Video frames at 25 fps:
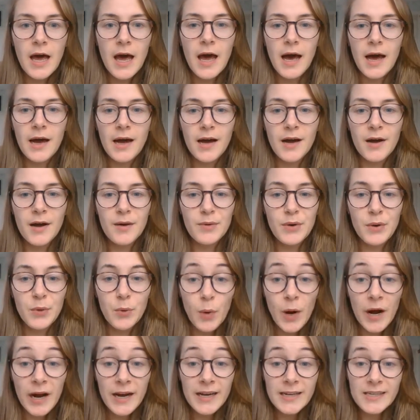The
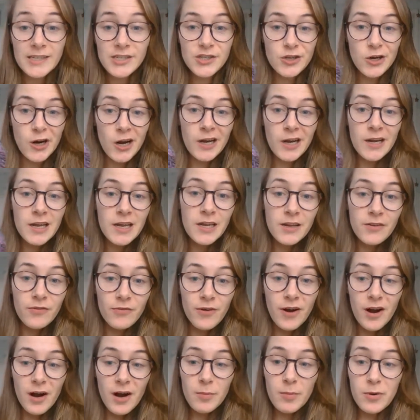white shiny
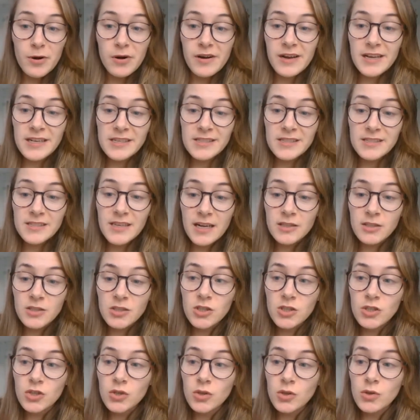fiber is
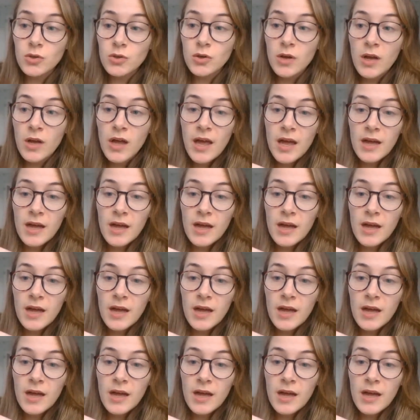tencel.